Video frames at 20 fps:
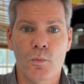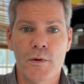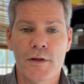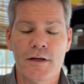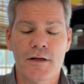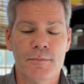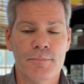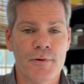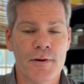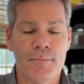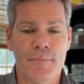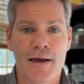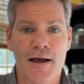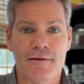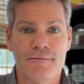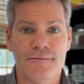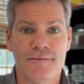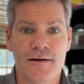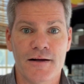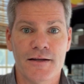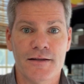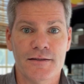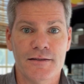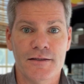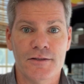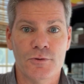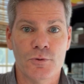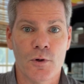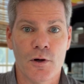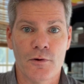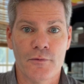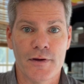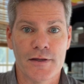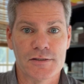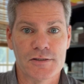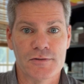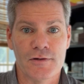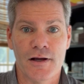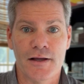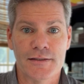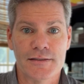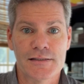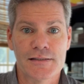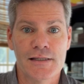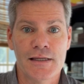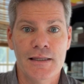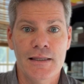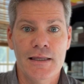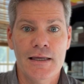we got to bring back fun into our restaurants.